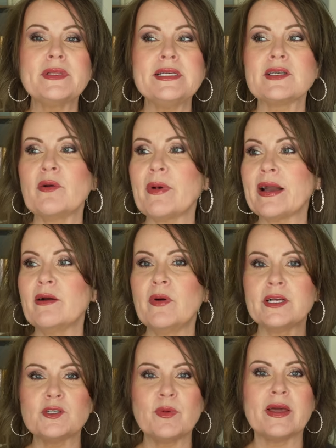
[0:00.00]
please go back and
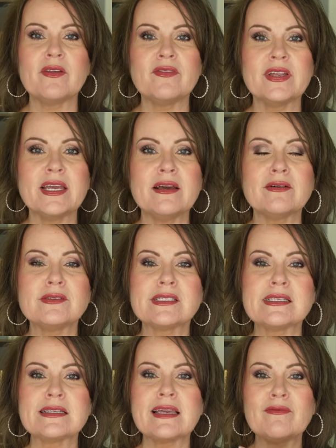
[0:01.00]
watch my other
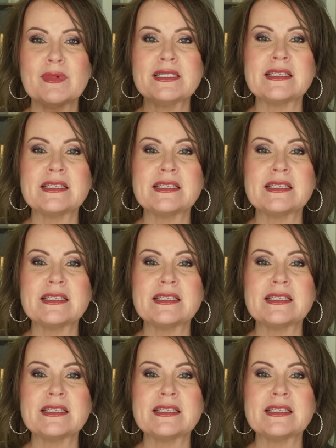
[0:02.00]
videos and give me